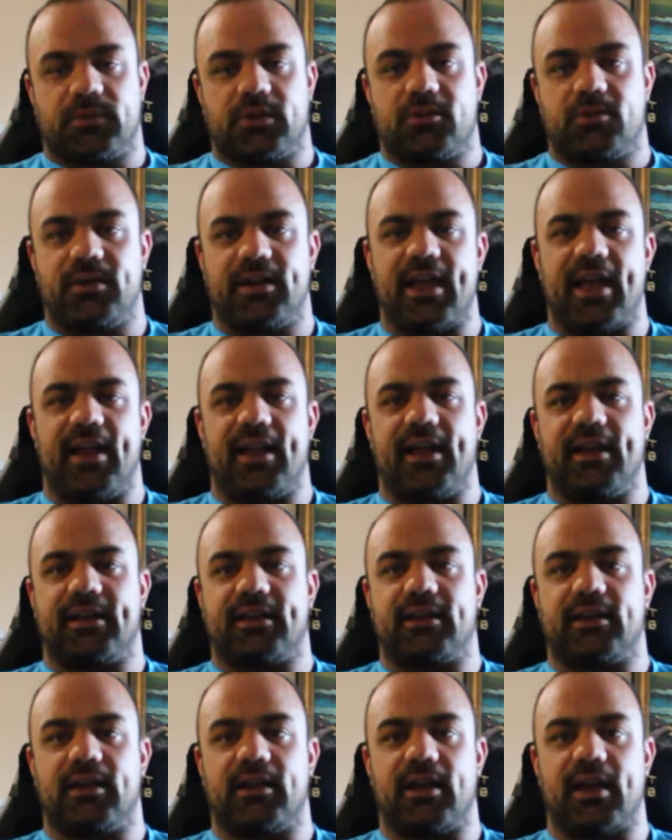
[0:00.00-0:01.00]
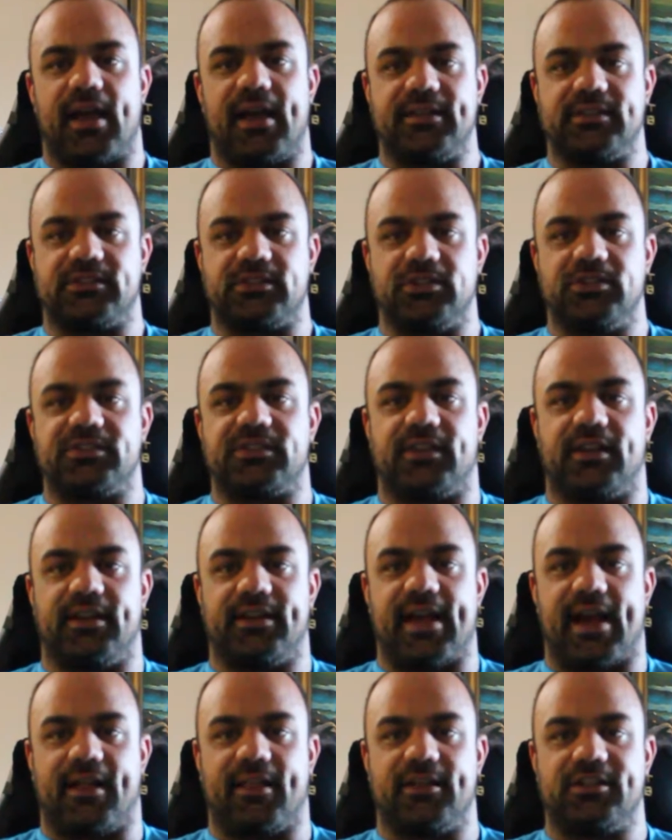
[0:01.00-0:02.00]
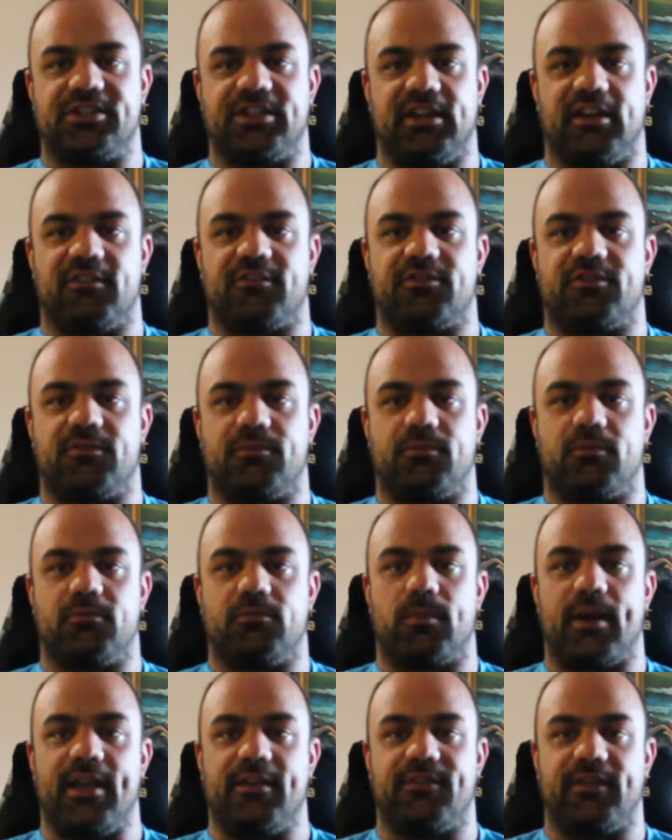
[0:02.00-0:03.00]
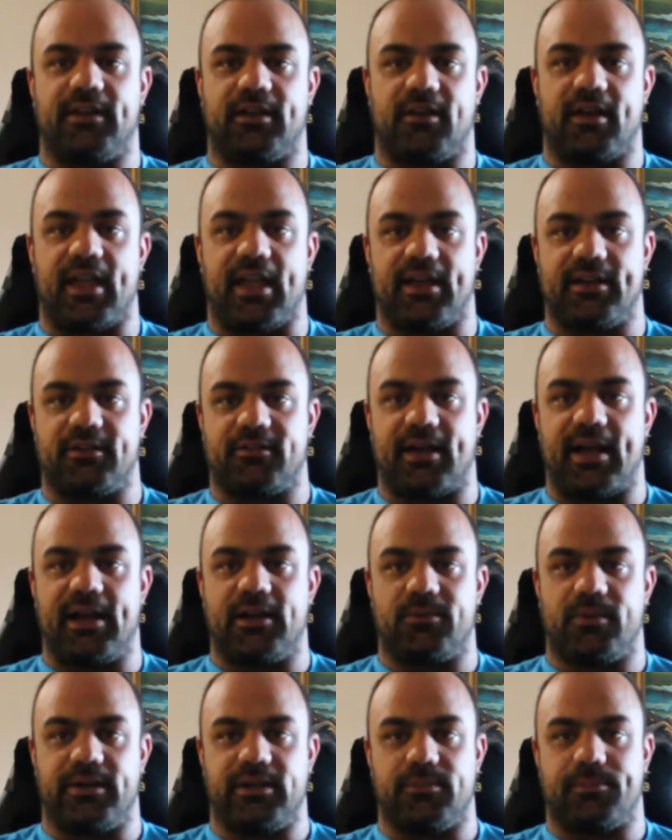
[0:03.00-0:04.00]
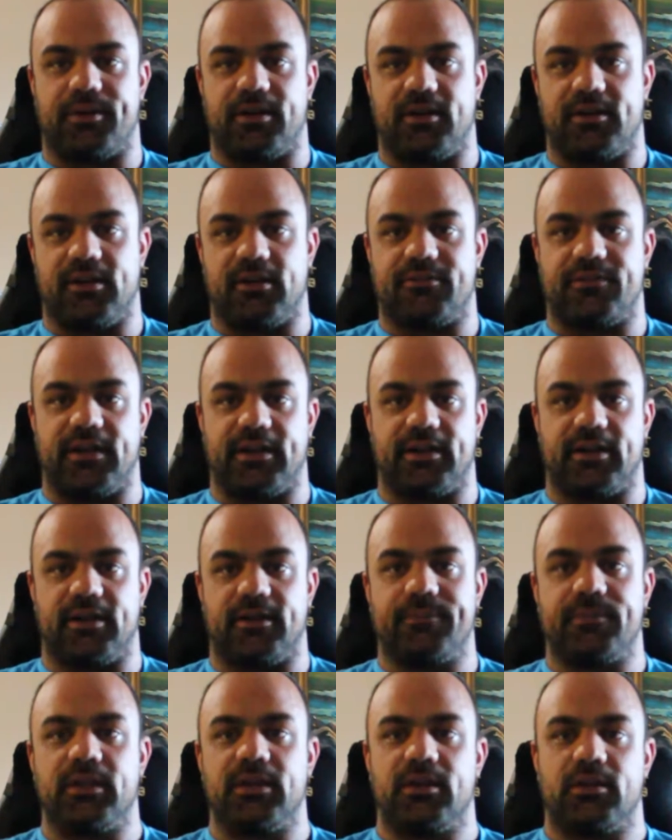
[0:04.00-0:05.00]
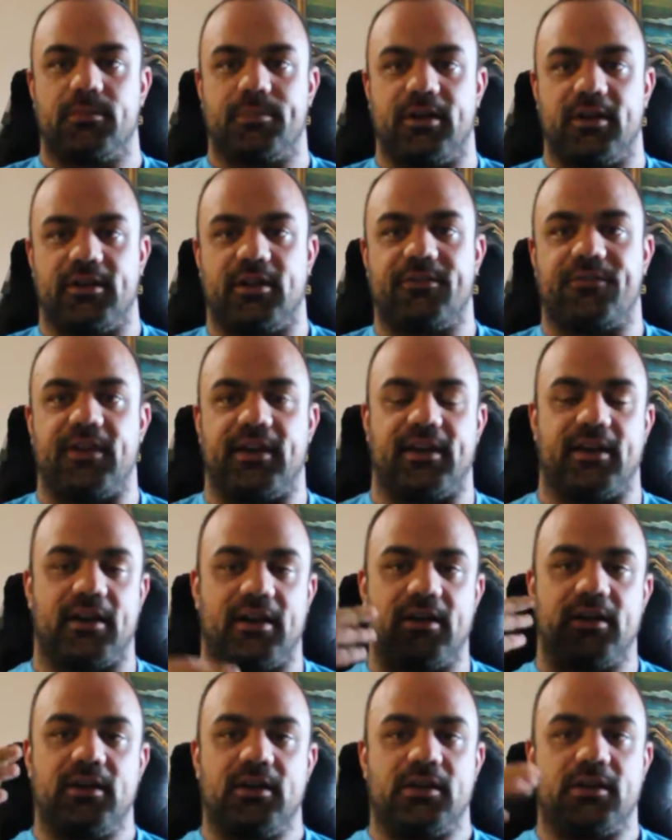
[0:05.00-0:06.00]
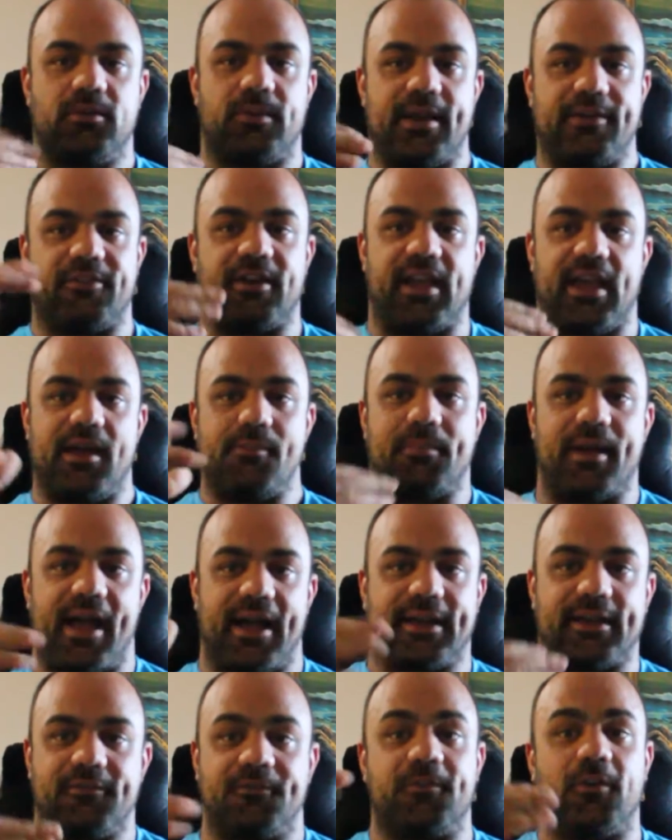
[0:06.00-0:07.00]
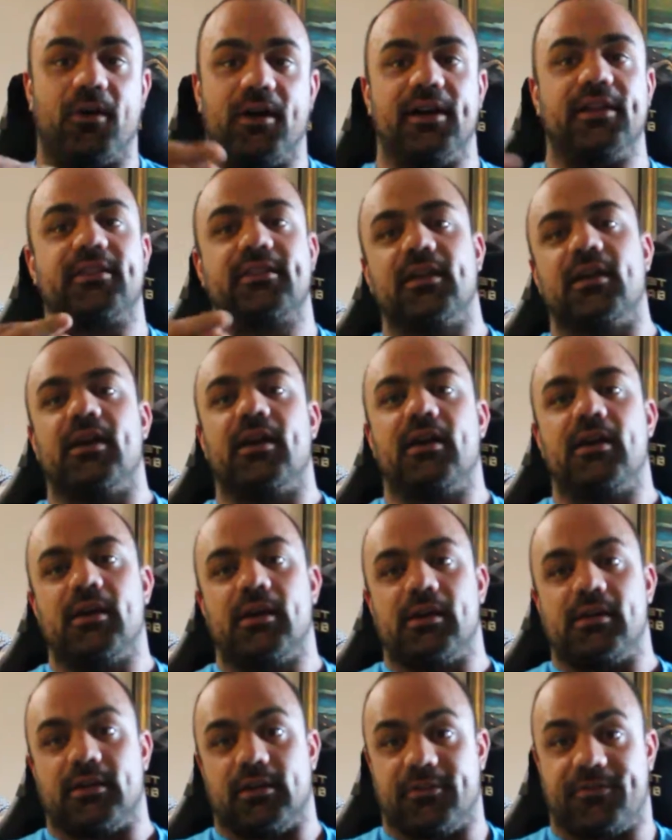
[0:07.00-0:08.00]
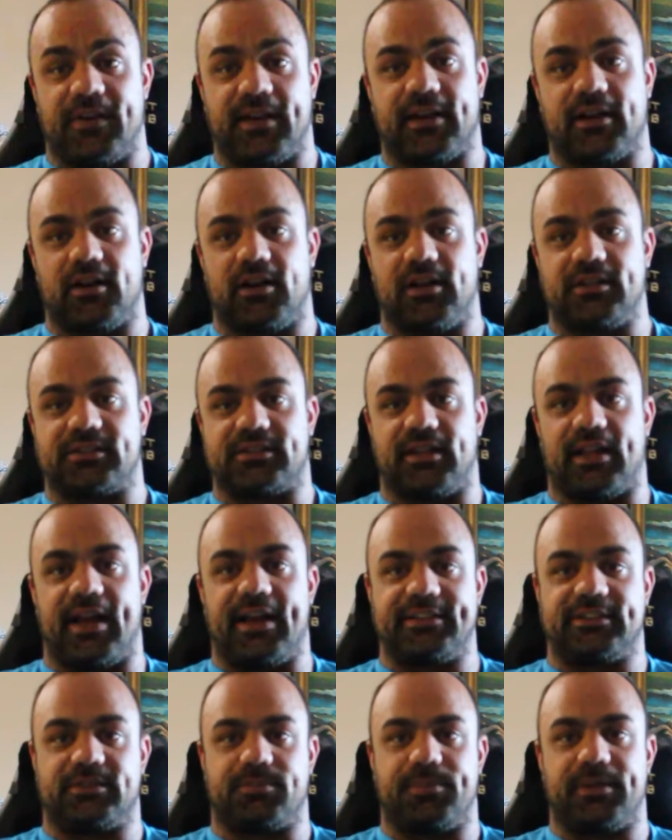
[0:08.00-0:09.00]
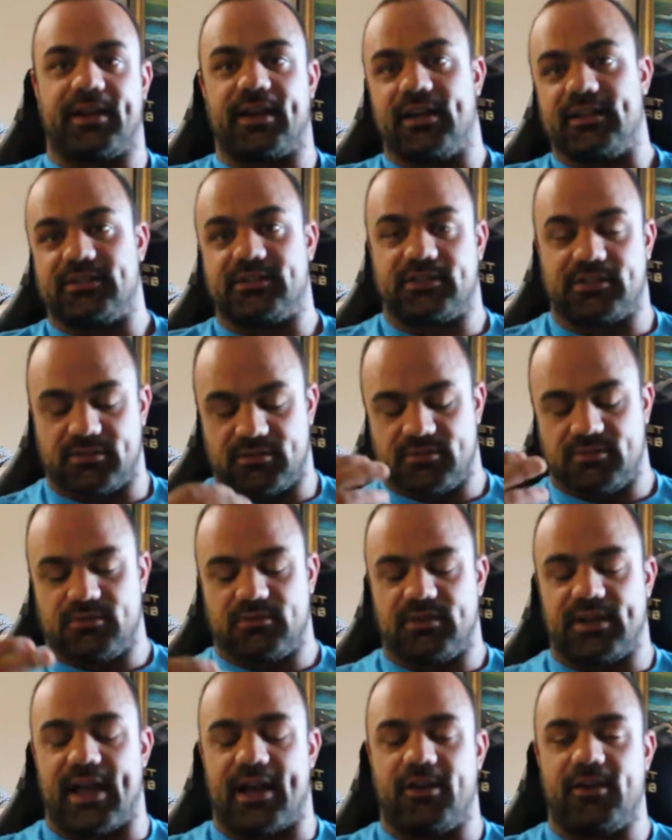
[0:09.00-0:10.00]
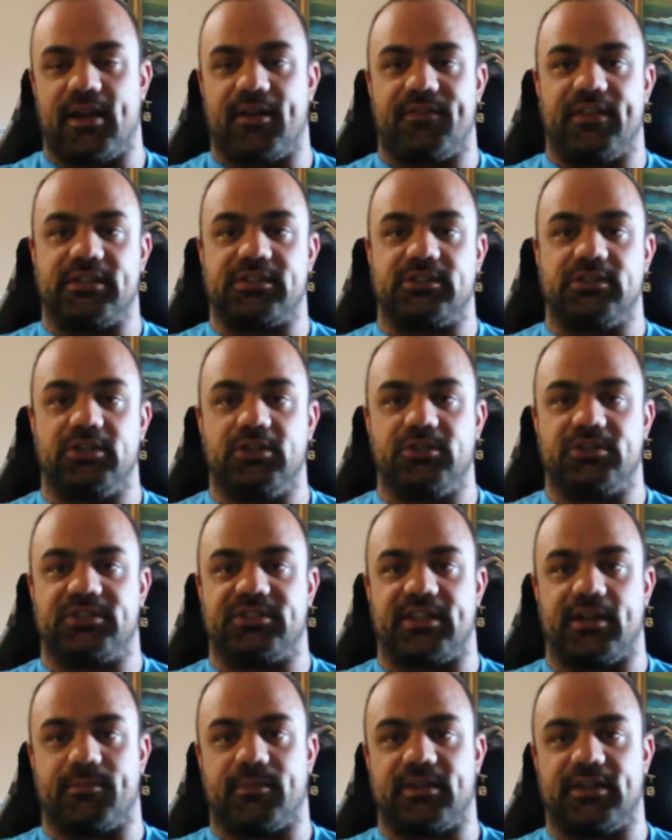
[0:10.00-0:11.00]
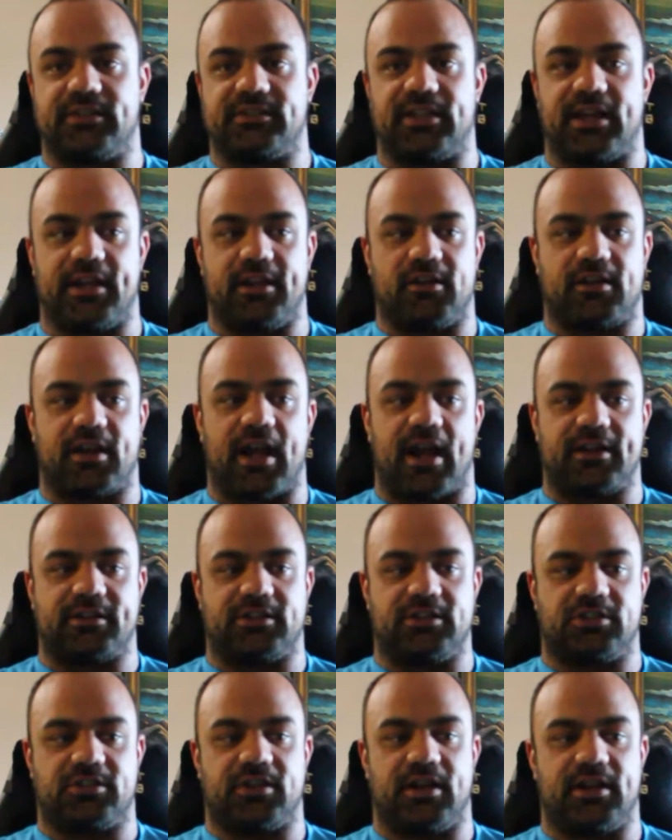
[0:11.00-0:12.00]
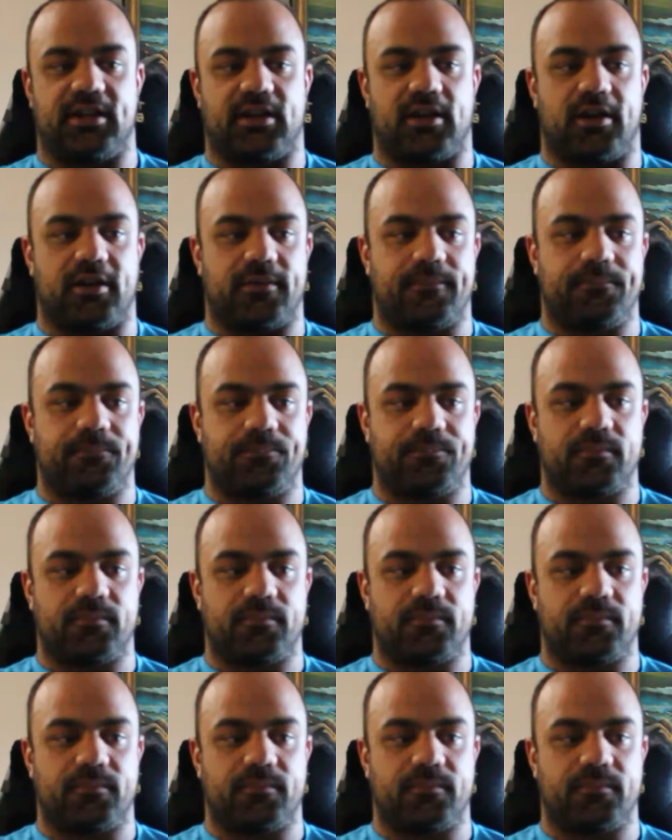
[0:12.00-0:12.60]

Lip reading: Quinn Henoch has used the analogy of waving your hand around when you burn your finger. Burn your finger, wave your hand back and forth. Your finger hurts less because now you have this new stimulus that you're concentrating on.